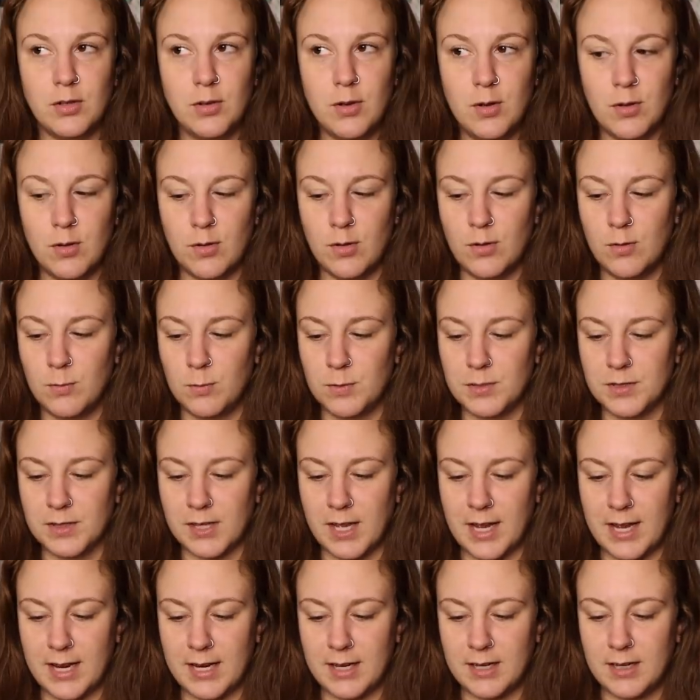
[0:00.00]
dude was,
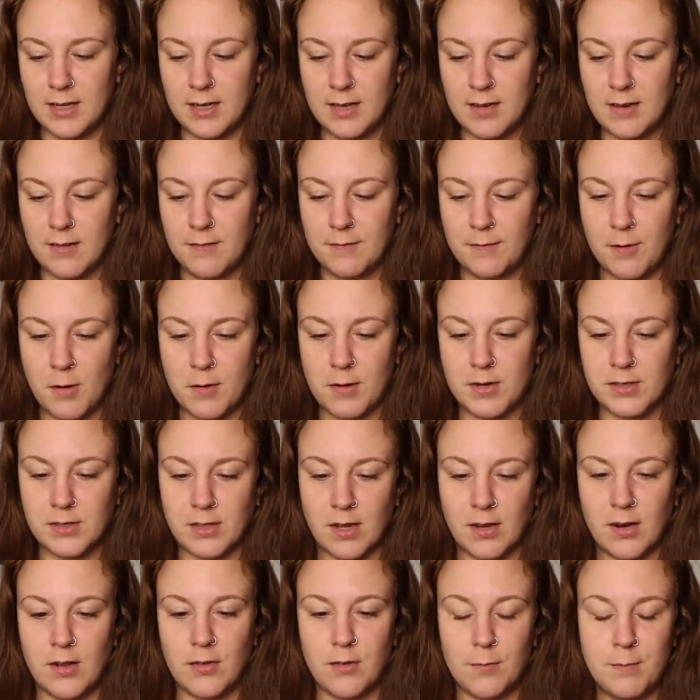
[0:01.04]
like, focused
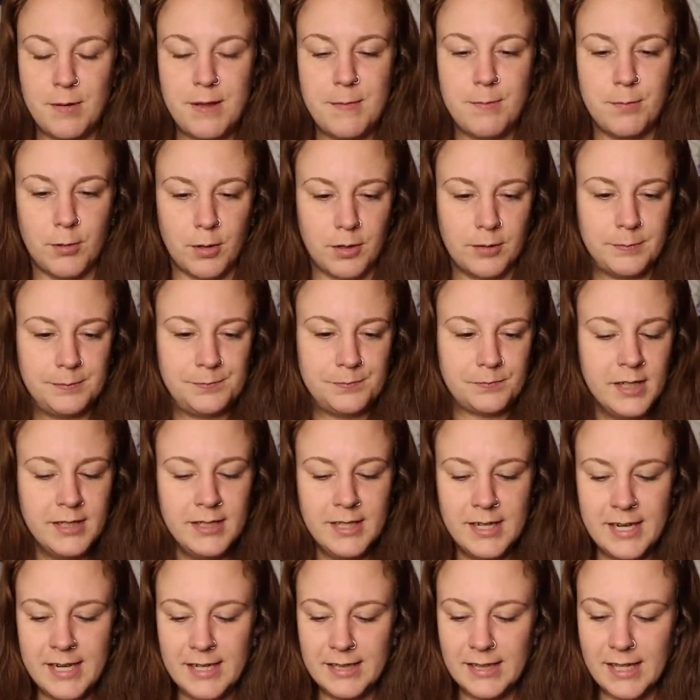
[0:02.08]
on other people. And
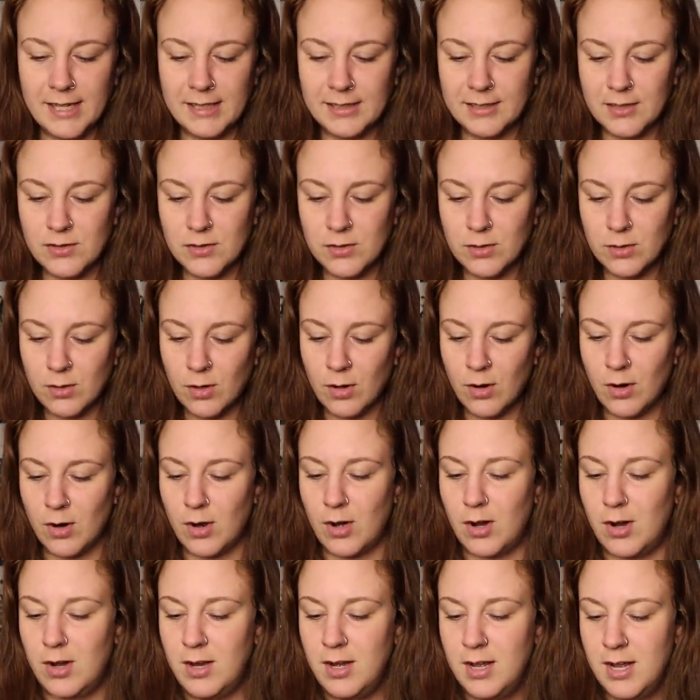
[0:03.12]
then he liked this
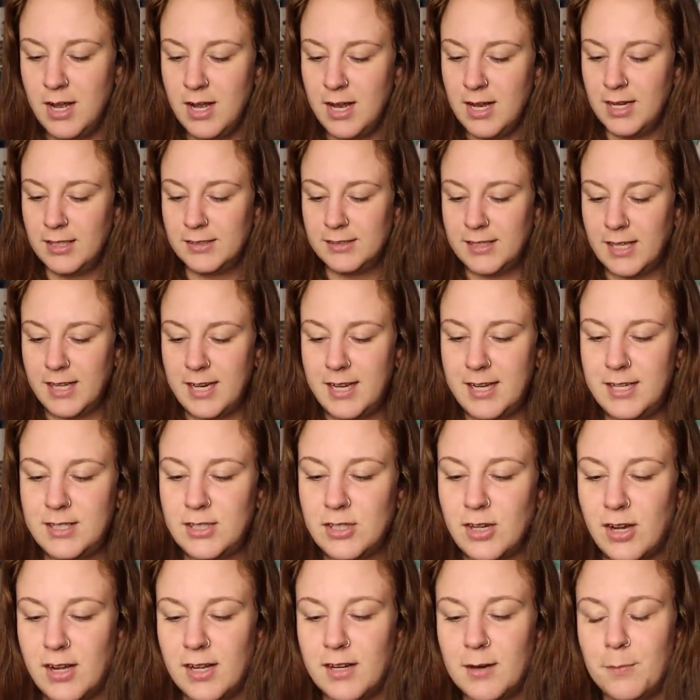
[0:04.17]
girl that he
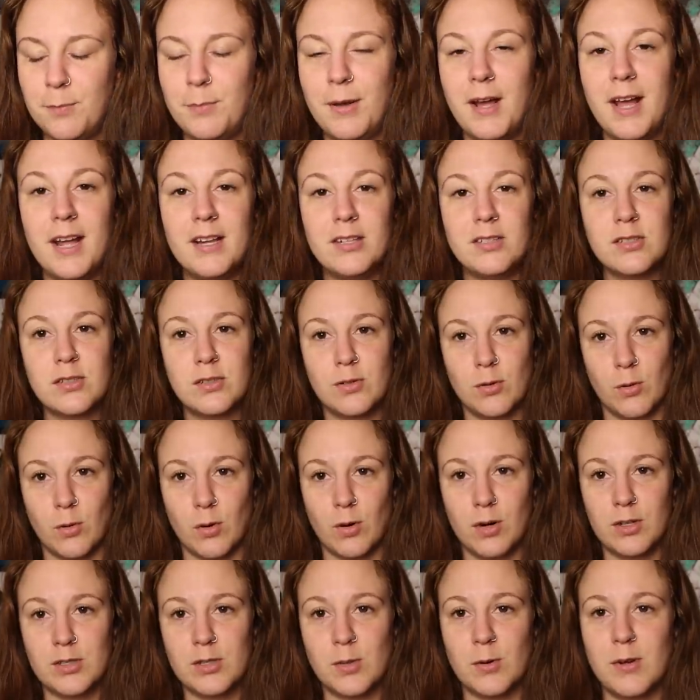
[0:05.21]
saw at a pet
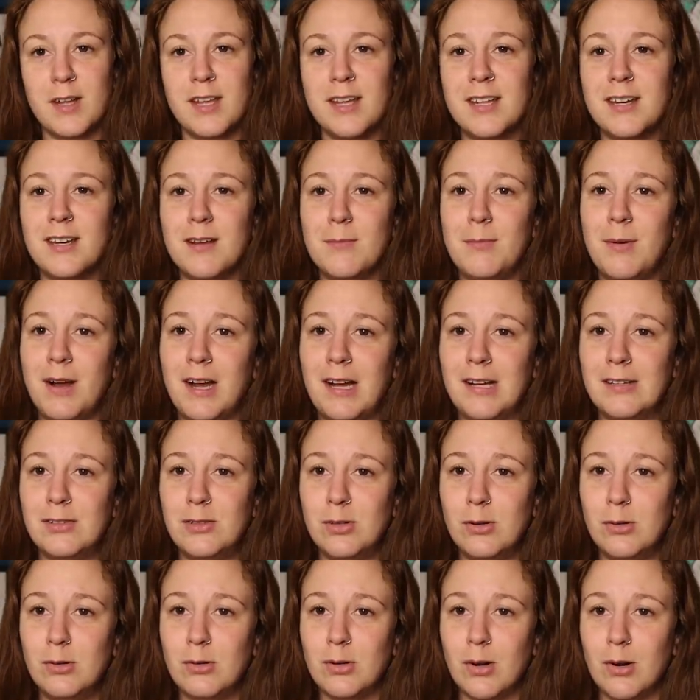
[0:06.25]
store, so he ended up buying
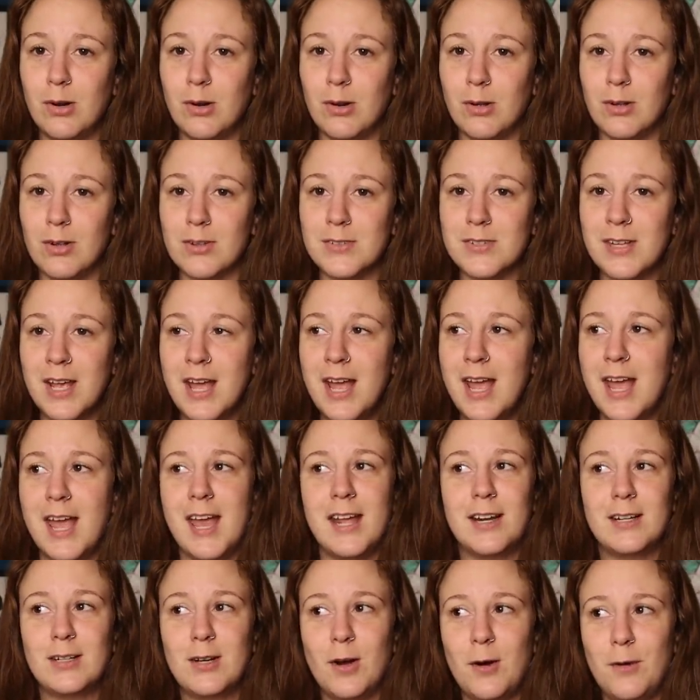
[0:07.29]
two turtles
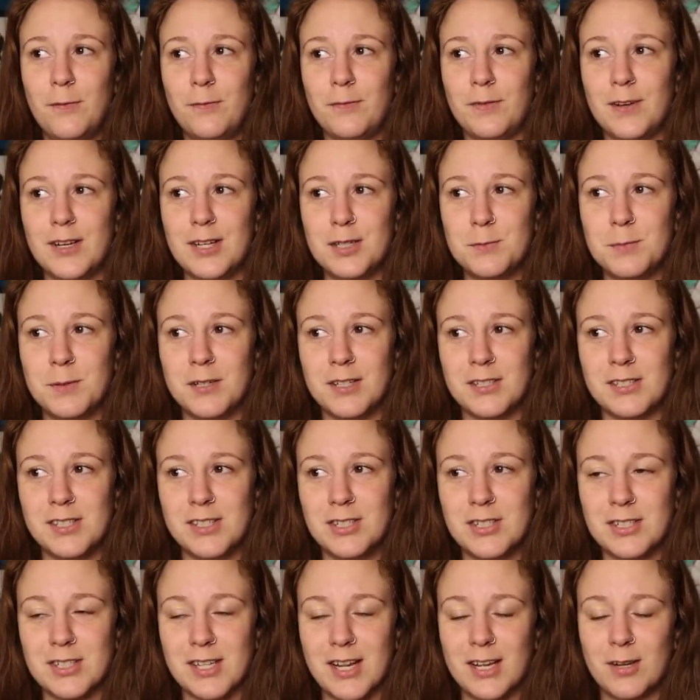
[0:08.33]
and a goldfish because
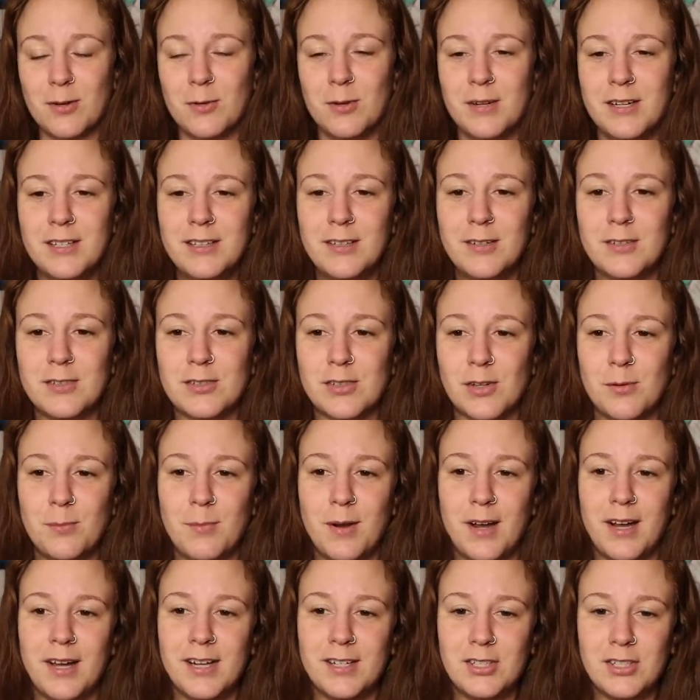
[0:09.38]
he just liked going in there so
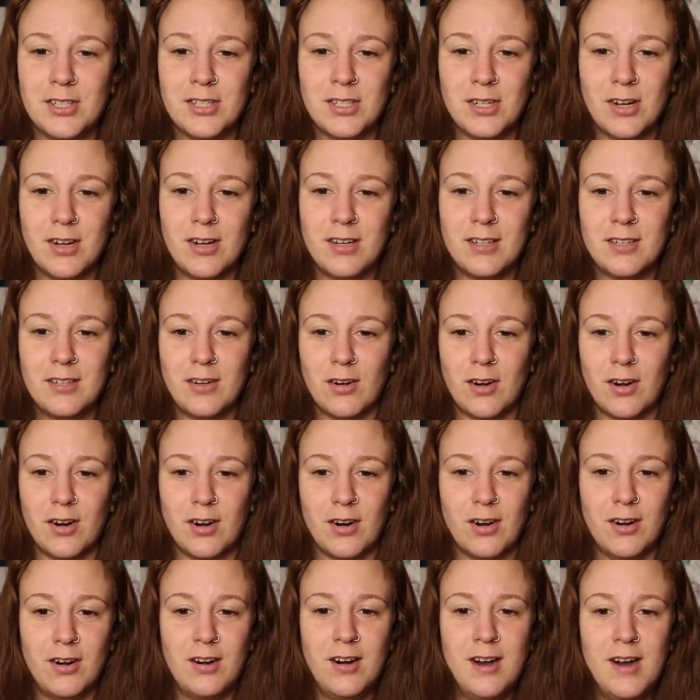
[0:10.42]
much and talking to
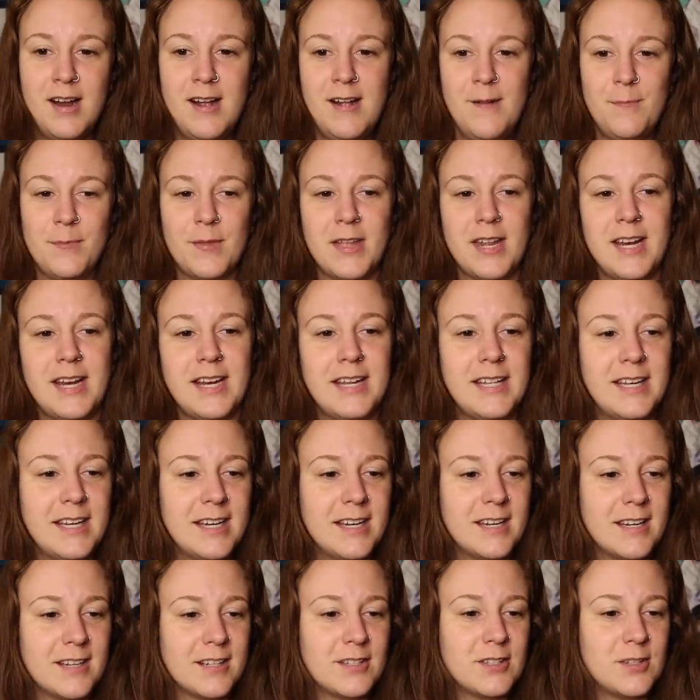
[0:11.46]
her, and he
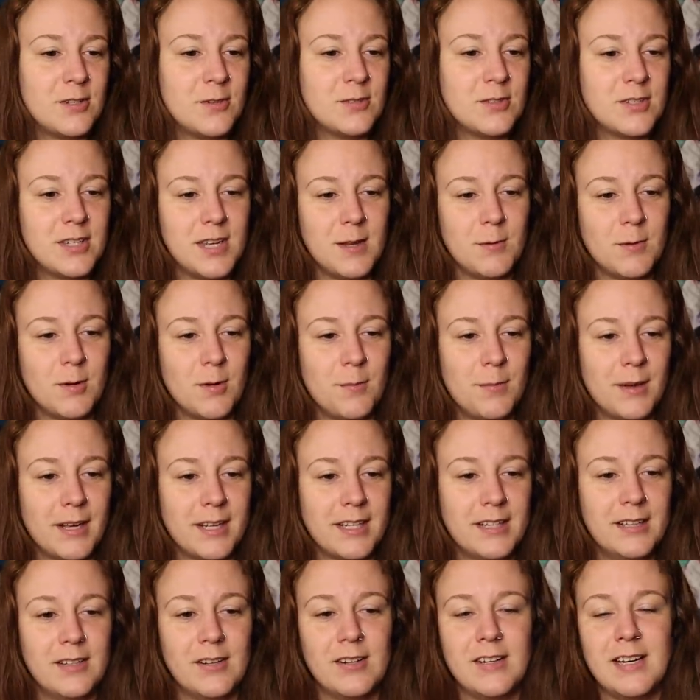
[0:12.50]
needed an excuse to keep going
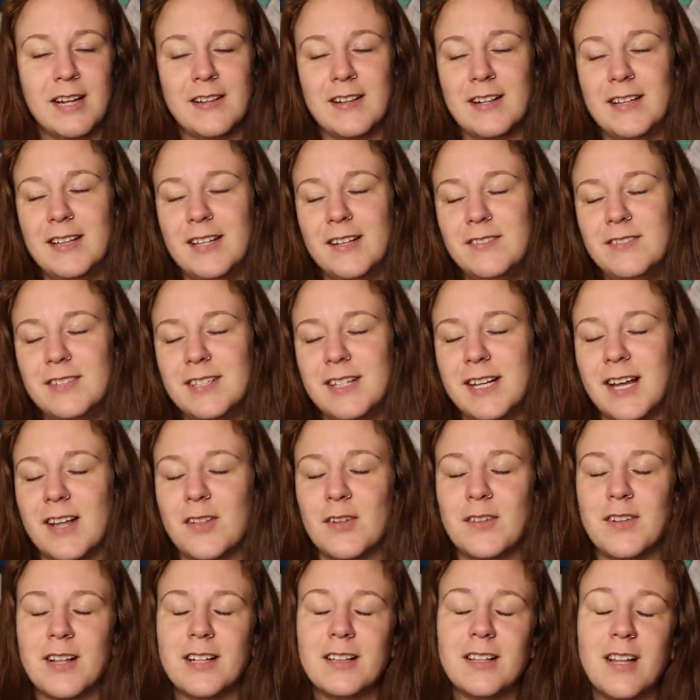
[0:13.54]
back in there. Now they live
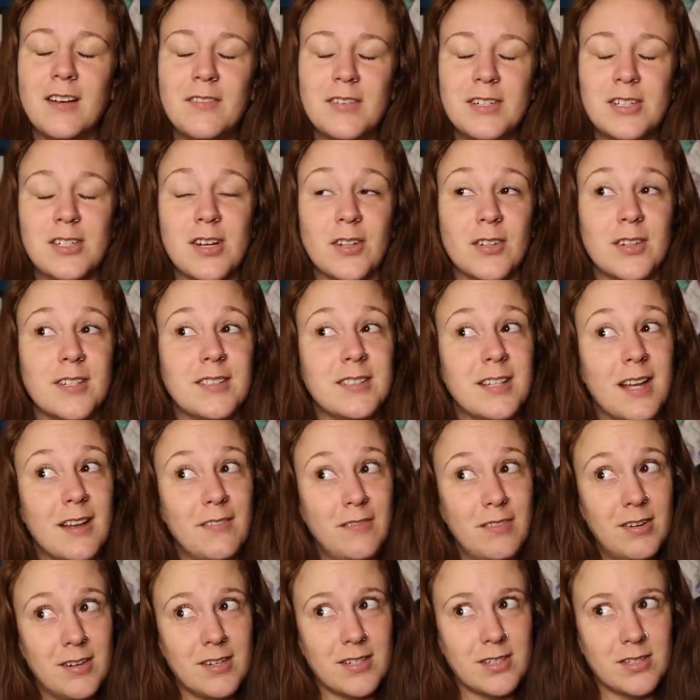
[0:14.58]
together and they love each other, and
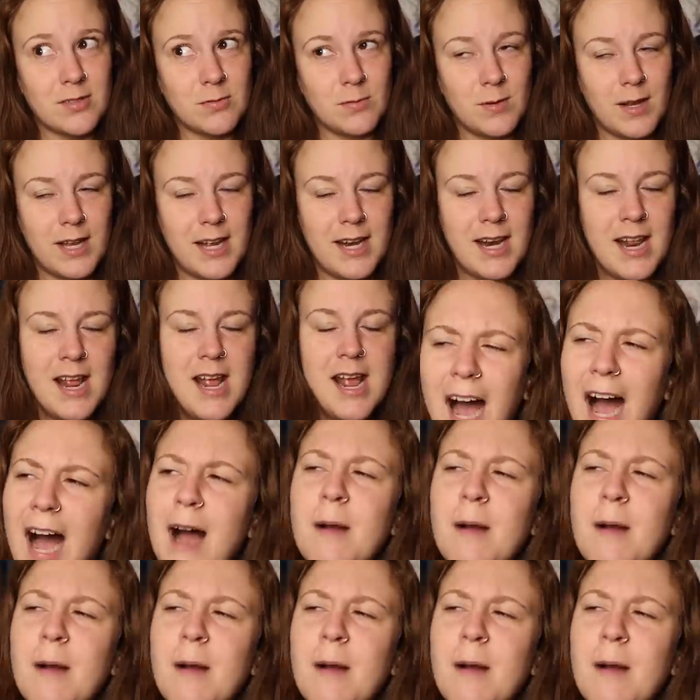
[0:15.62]
they're very sweet.